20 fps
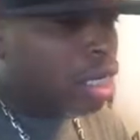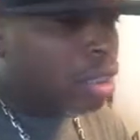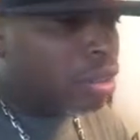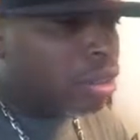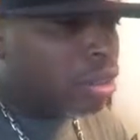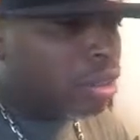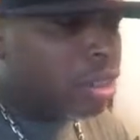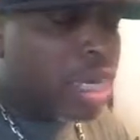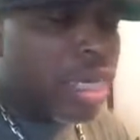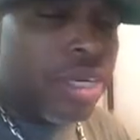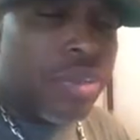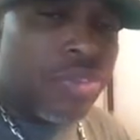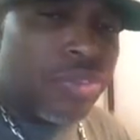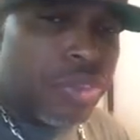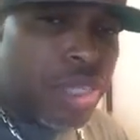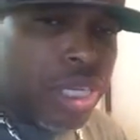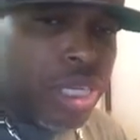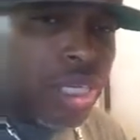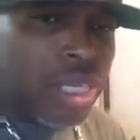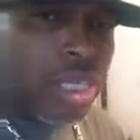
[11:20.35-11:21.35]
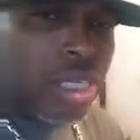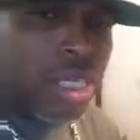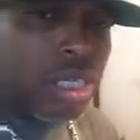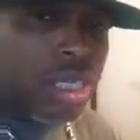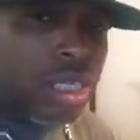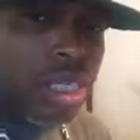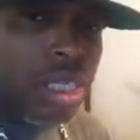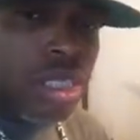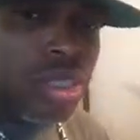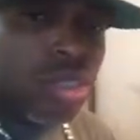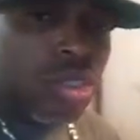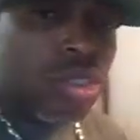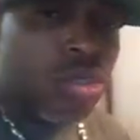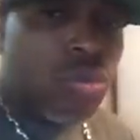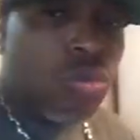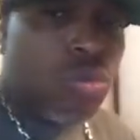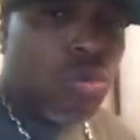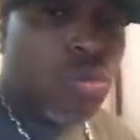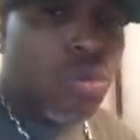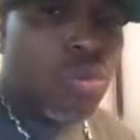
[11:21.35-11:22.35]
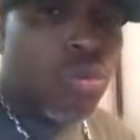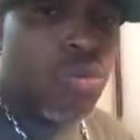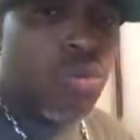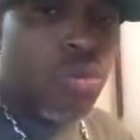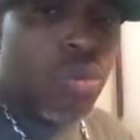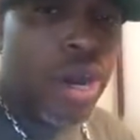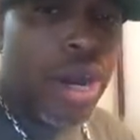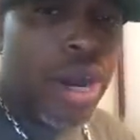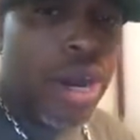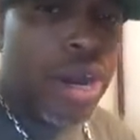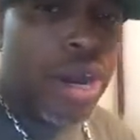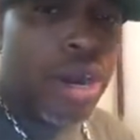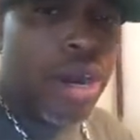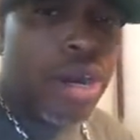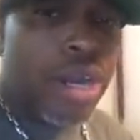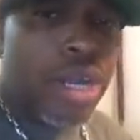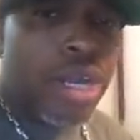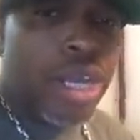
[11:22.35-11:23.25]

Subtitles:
state of thinking to where